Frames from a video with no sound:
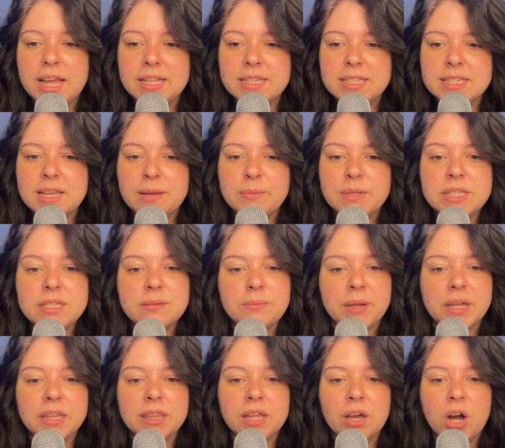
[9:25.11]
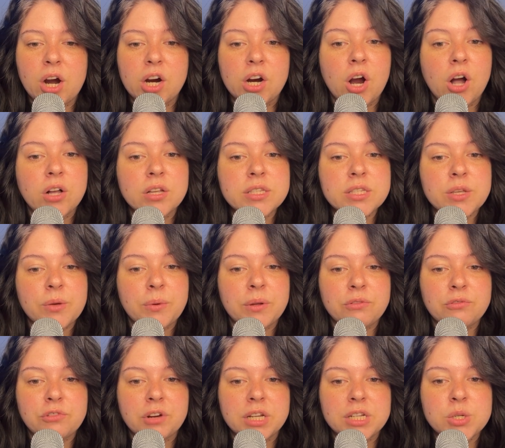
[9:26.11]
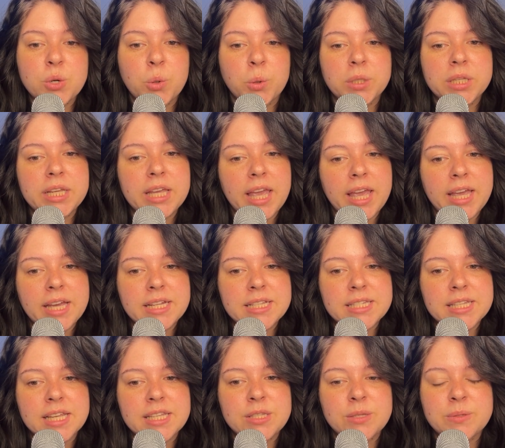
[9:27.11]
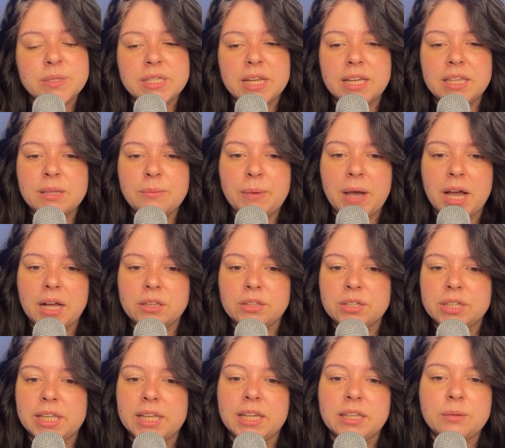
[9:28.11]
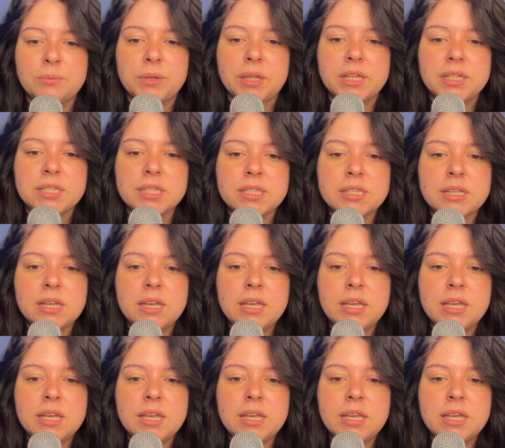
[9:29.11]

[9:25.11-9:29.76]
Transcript: and Sam and Samantha are also in front holding hands as you stay in the back looking at the place.